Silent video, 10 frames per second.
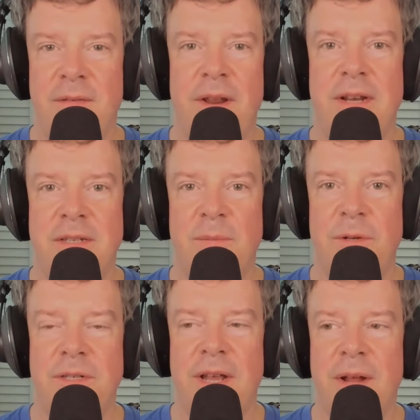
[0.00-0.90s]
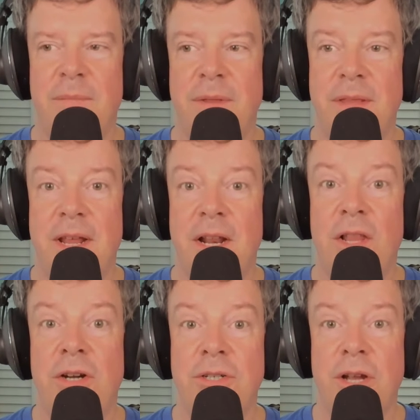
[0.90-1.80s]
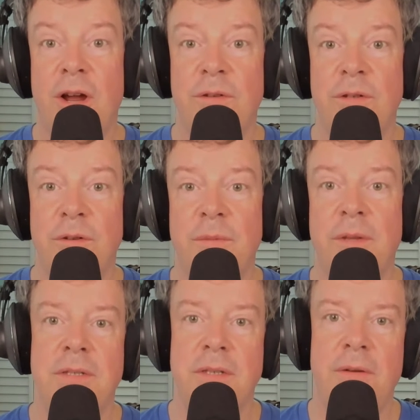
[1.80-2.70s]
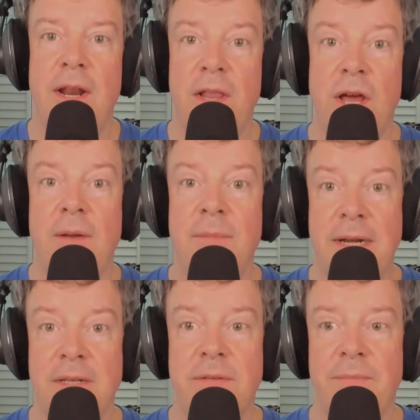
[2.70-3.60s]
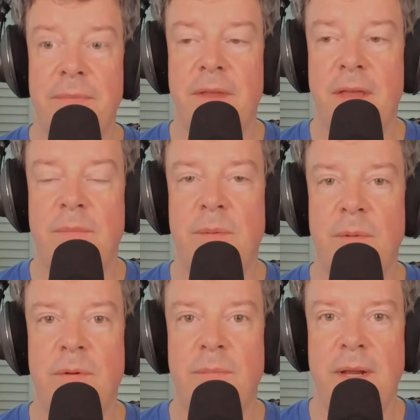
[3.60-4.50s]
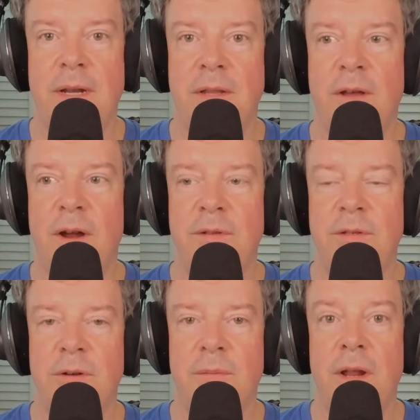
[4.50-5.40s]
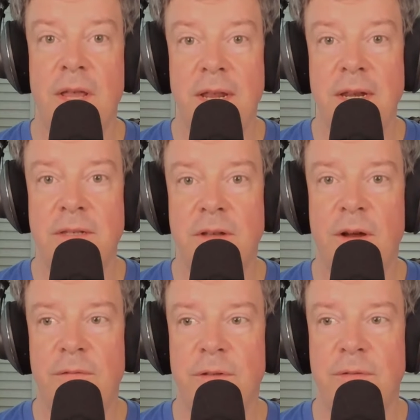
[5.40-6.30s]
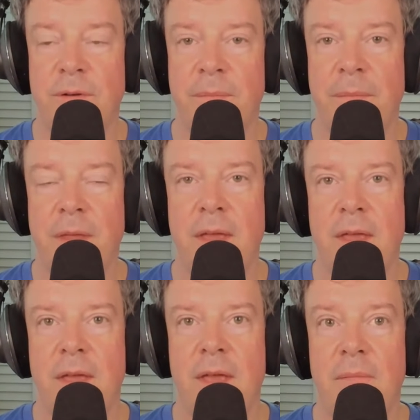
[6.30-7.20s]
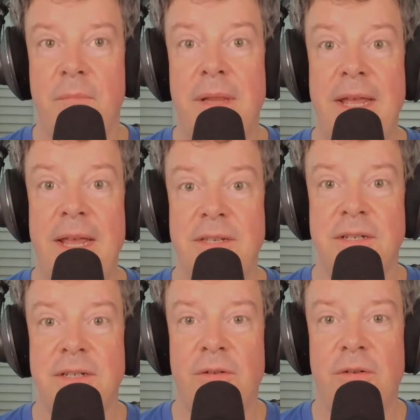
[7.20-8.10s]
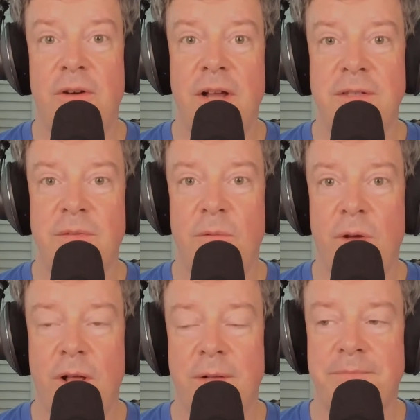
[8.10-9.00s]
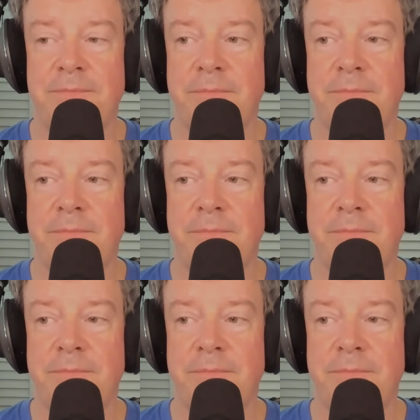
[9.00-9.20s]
Kevin had a similar setup, but then he had a large conference room because, he had a lot of meetings, and people would meet in the conference room. And in his conference room, emblazoned across the wall,